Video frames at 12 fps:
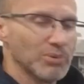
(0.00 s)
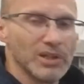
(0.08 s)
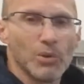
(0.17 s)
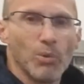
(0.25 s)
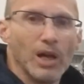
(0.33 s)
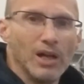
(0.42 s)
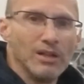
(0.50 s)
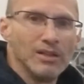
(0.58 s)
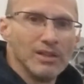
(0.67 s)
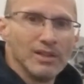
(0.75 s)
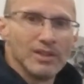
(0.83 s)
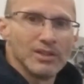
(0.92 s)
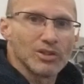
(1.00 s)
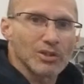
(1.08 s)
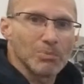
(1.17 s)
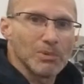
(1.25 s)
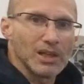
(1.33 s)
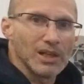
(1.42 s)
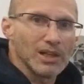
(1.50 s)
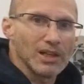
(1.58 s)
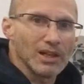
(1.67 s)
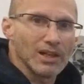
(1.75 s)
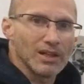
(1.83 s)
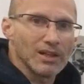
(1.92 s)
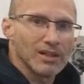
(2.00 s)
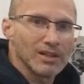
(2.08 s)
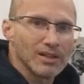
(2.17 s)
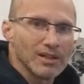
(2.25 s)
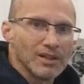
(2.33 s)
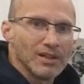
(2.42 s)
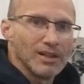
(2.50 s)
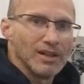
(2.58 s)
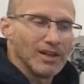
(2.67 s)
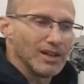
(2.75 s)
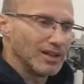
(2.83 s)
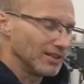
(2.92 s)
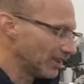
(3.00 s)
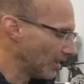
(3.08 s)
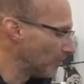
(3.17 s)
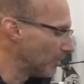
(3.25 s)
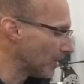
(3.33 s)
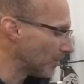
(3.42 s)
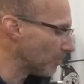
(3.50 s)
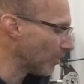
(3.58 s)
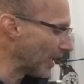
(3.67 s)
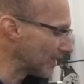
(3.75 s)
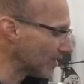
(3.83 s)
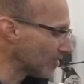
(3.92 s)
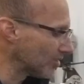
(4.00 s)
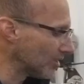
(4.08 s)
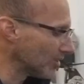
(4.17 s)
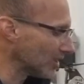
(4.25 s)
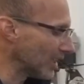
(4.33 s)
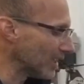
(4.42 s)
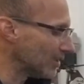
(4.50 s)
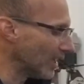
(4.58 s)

pretty well. Took me a little bit of practice to kind of